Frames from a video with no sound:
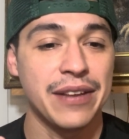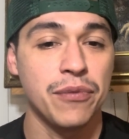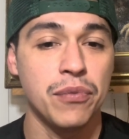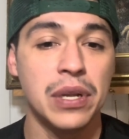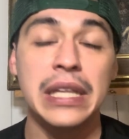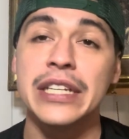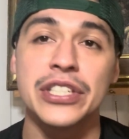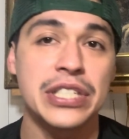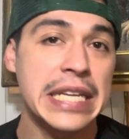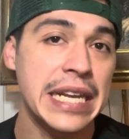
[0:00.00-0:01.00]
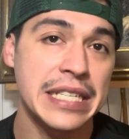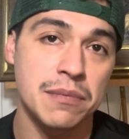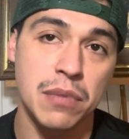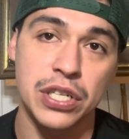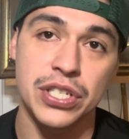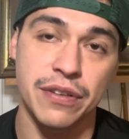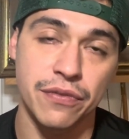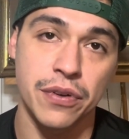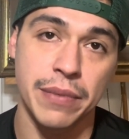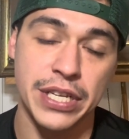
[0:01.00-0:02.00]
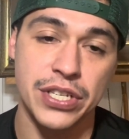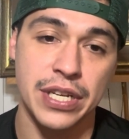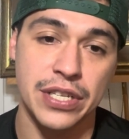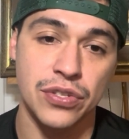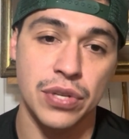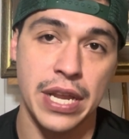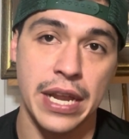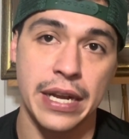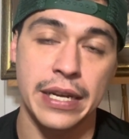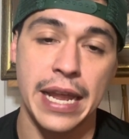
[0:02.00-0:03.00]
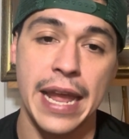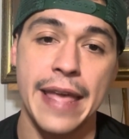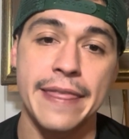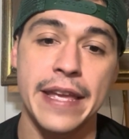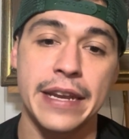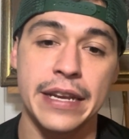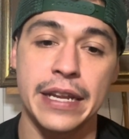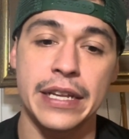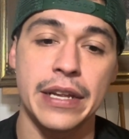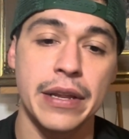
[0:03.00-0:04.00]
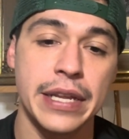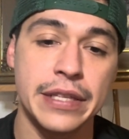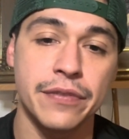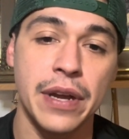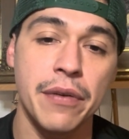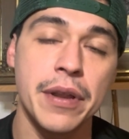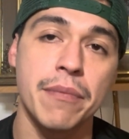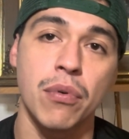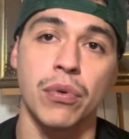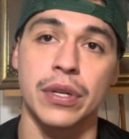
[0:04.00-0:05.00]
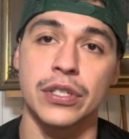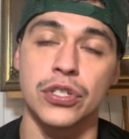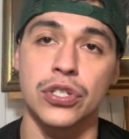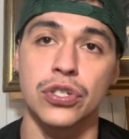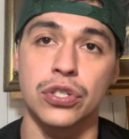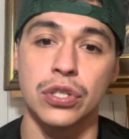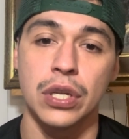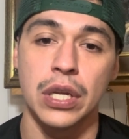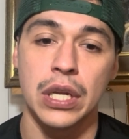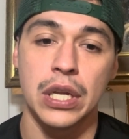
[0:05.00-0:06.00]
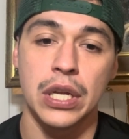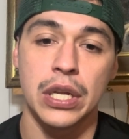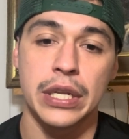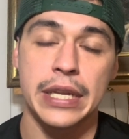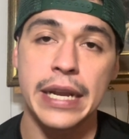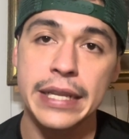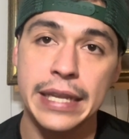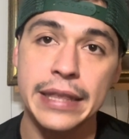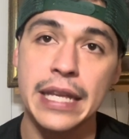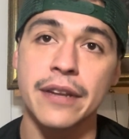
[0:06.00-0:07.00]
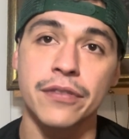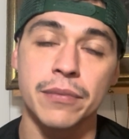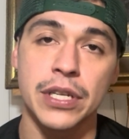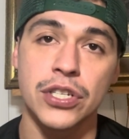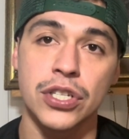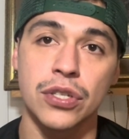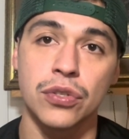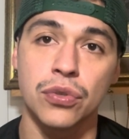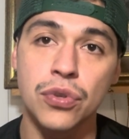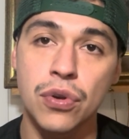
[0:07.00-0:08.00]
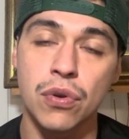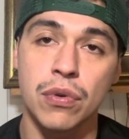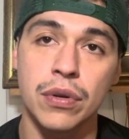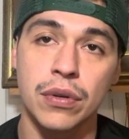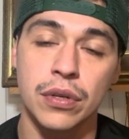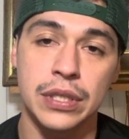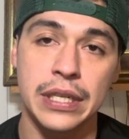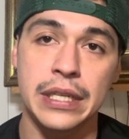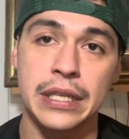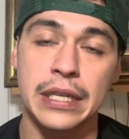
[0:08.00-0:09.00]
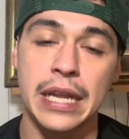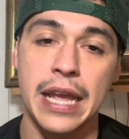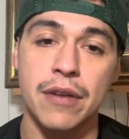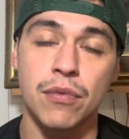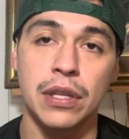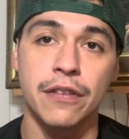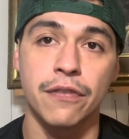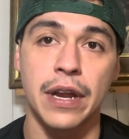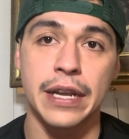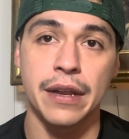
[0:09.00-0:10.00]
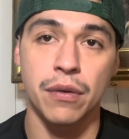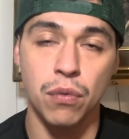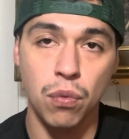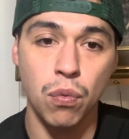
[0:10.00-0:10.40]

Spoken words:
really just get as much information as you can. And then it's very important, just get that information, do your own digging, and really find out